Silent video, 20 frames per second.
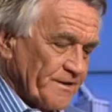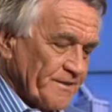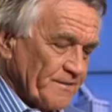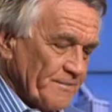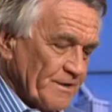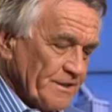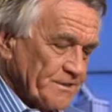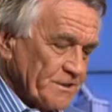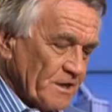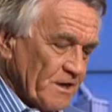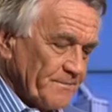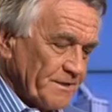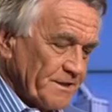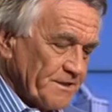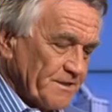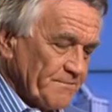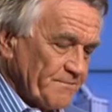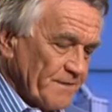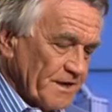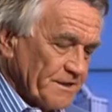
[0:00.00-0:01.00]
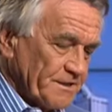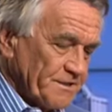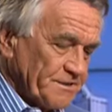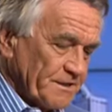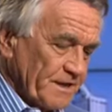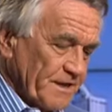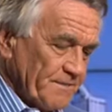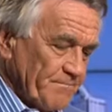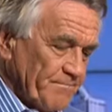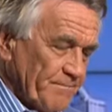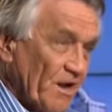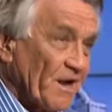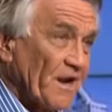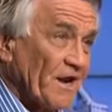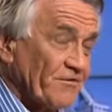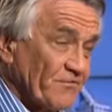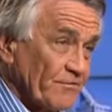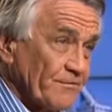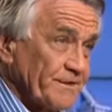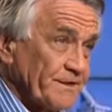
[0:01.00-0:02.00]
in the meantime, you did manage a
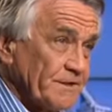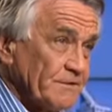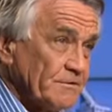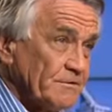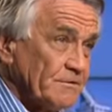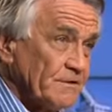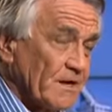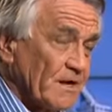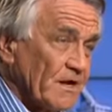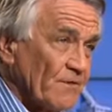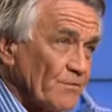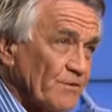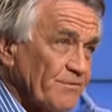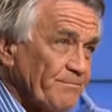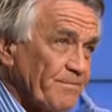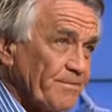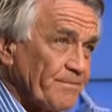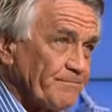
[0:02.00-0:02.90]
bilateral deal with